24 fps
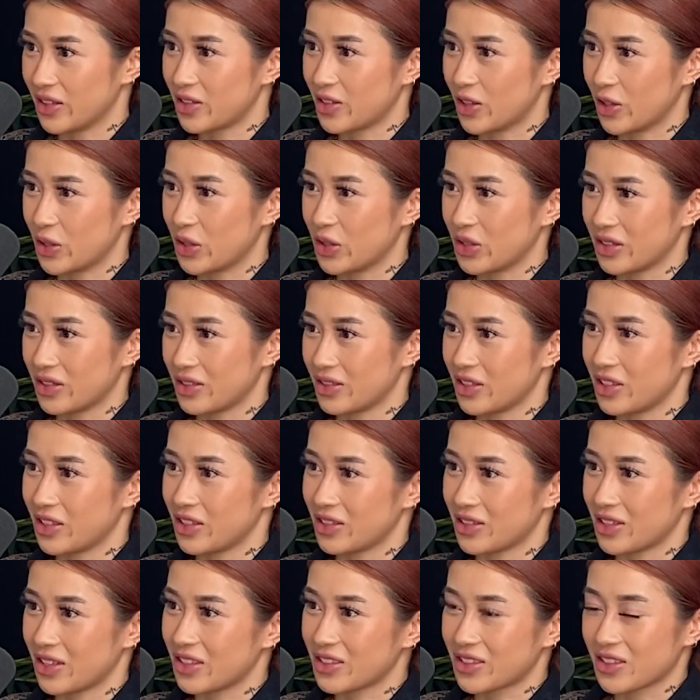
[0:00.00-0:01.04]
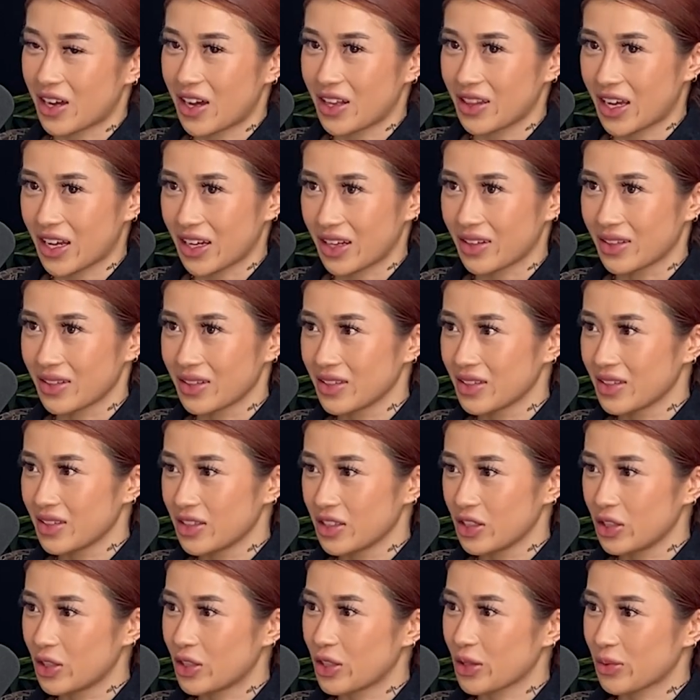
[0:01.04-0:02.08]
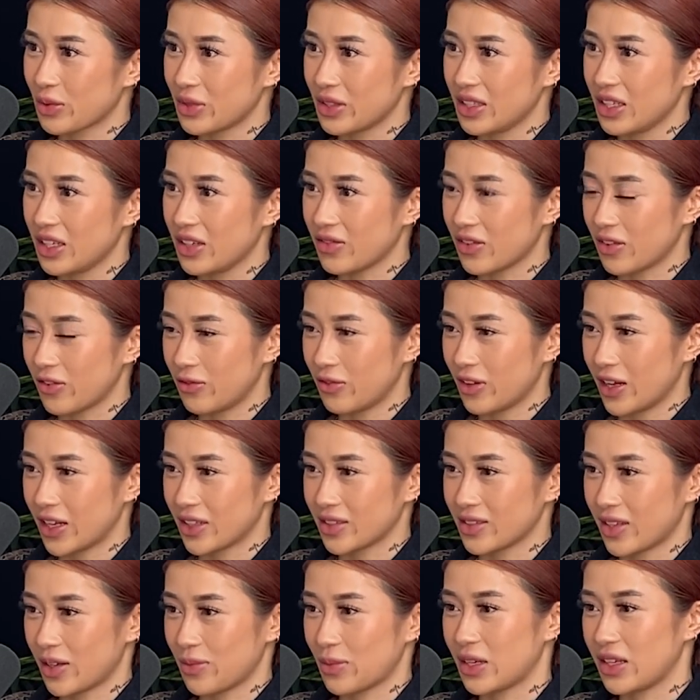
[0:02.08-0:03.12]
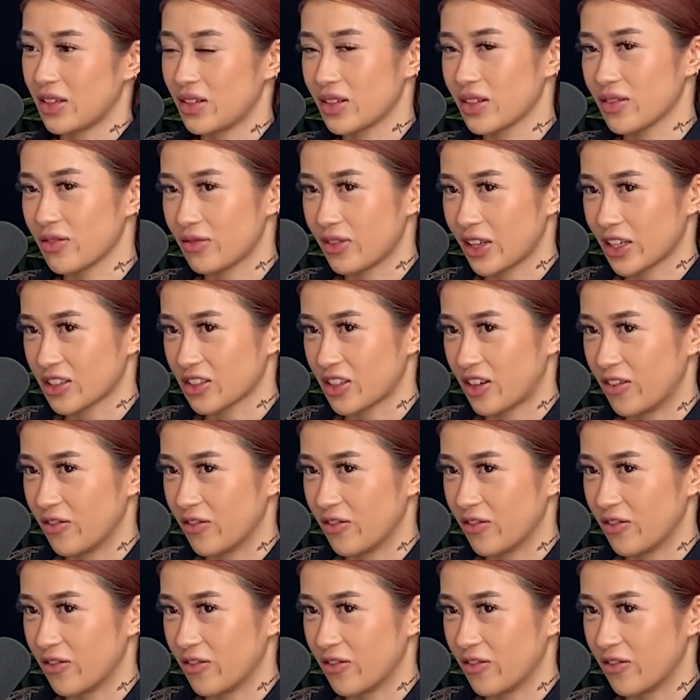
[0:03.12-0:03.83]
So it's not like you could really even flex. I mean, you could flex on